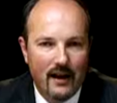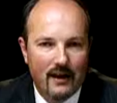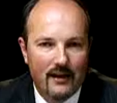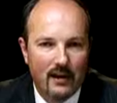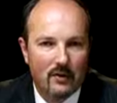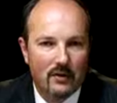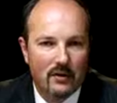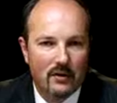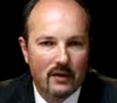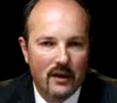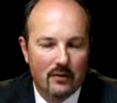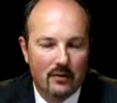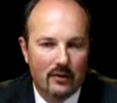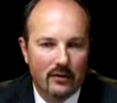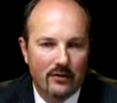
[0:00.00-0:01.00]
and that will
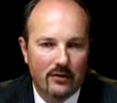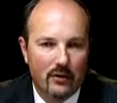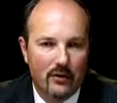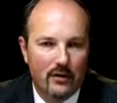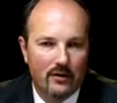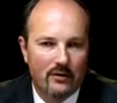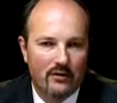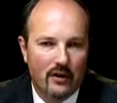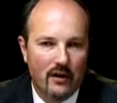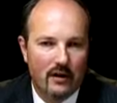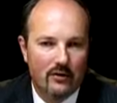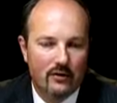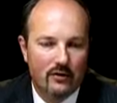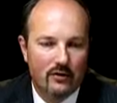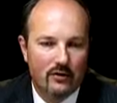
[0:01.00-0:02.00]
enable the stock
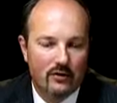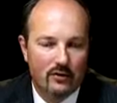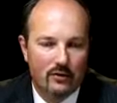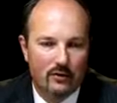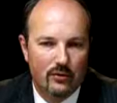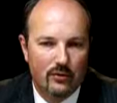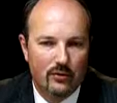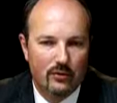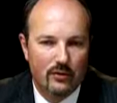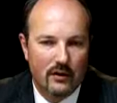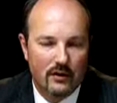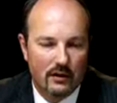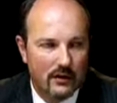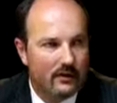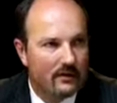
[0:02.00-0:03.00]
exchange
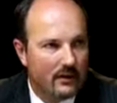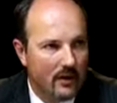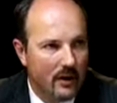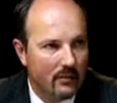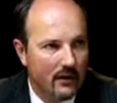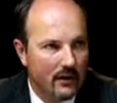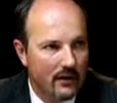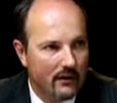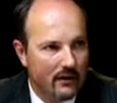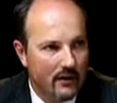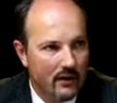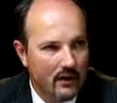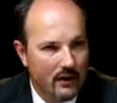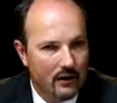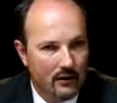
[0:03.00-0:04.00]
and the listed companies
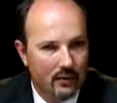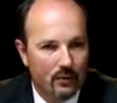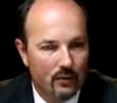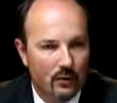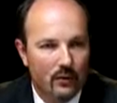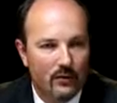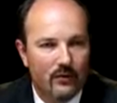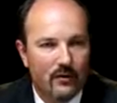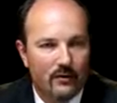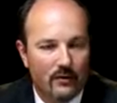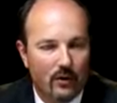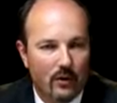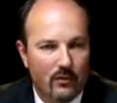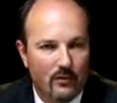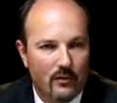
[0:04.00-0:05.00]
to move
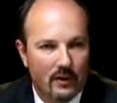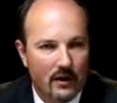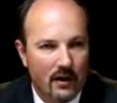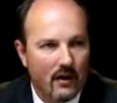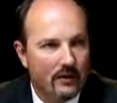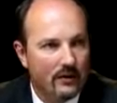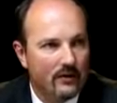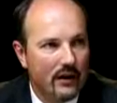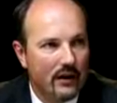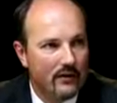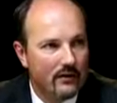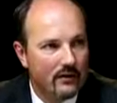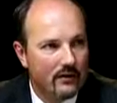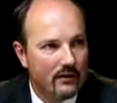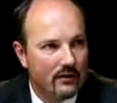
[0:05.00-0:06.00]
from the current
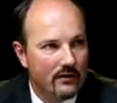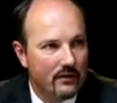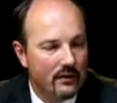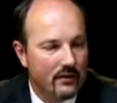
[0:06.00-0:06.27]
status